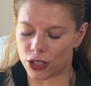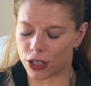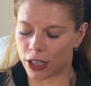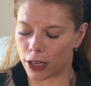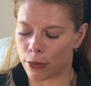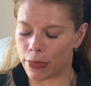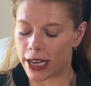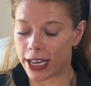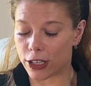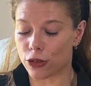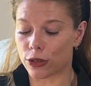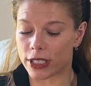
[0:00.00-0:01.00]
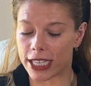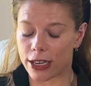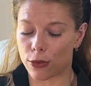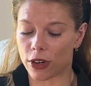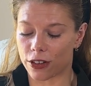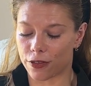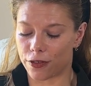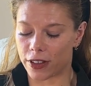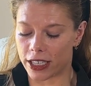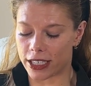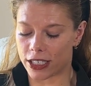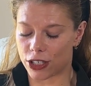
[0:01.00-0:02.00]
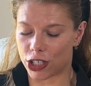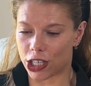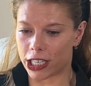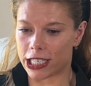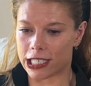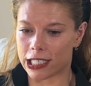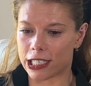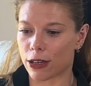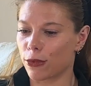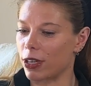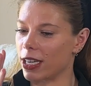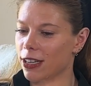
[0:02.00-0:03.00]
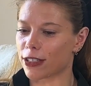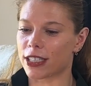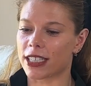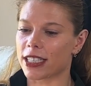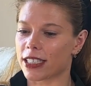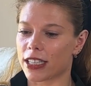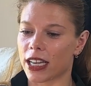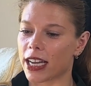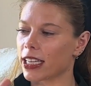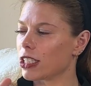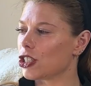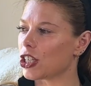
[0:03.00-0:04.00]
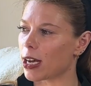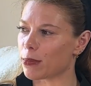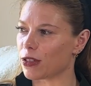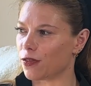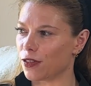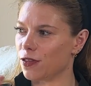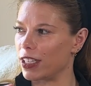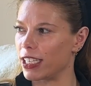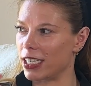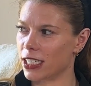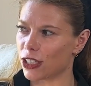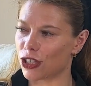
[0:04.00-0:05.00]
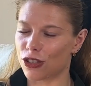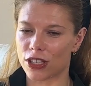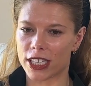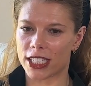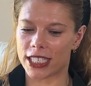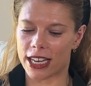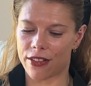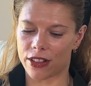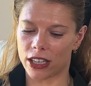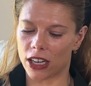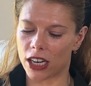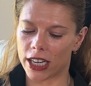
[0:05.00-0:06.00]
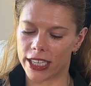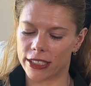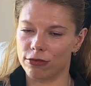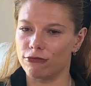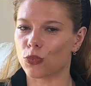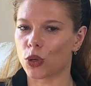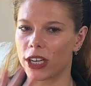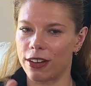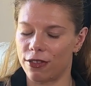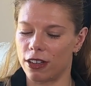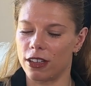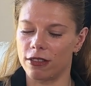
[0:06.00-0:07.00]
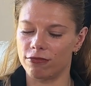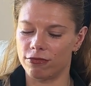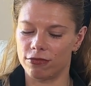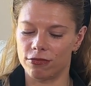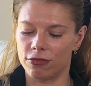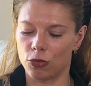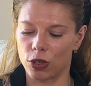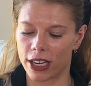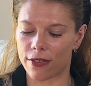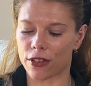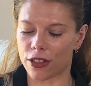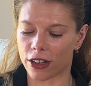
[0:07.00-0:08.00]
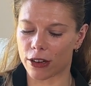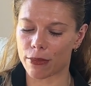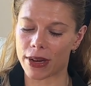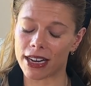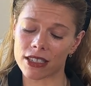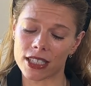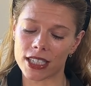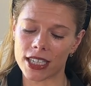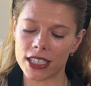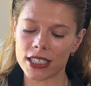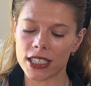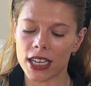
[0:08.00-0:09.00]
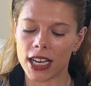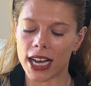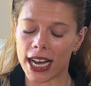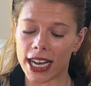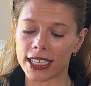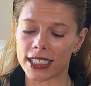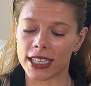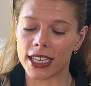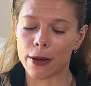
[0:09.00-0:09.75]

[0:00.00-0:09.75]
can compare your day one of fitness journey to someone else's, like chapter 15 2 years down the line, whatever the comparison is. And